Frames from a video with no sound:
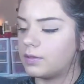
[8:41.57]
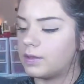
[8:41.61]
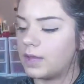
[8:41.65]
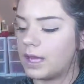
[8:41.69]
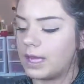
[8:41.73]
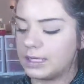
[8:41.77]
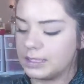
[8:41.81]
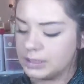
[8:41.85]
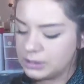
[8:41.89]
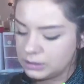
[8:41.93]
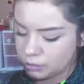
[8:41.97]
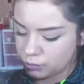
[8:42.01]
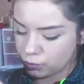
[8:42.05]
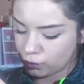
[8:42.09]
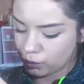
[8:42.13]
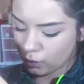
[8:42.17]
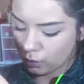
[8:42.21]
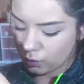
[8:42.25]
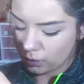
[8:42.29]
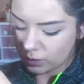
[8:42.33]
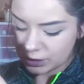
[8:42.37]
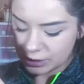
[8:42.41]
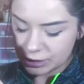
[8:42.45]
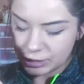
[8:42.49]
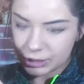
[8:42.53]
That is
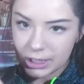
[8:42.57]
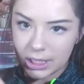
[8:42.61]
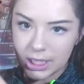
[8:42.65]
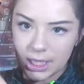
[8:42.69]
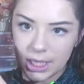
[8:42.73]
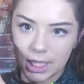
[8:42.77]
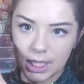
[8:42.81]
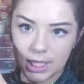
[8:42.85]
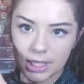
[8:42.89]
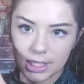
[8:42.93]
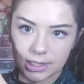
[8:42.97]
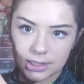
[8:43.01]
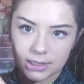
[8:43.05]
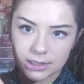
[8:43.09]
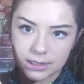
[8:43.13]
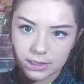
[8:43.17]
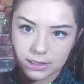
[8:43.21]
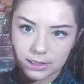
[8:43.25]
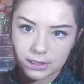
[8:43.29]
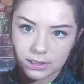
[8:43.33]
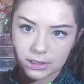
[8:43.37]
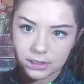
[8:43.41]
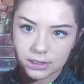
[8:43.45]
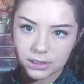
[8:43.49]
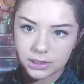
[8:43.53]
gorgeous.
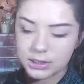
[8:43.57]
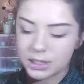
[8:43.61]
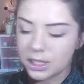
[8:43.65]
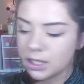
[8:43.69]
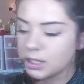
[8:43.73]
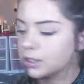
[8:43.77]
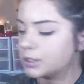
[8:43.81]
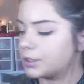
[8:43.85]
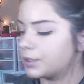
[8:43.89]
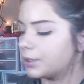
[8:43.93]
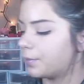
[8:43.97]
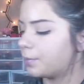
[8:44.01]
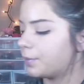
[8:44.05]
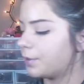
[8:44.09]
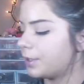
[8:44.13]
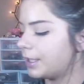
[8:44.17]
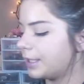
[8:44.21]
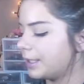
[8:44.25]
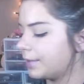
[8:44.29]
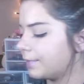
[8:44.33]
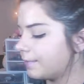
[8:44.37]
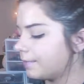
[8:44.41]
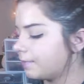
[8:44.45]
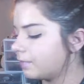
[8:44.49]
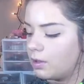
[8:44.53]
That is so
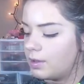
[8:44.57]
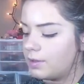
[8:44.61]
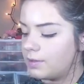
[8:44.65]
pretty.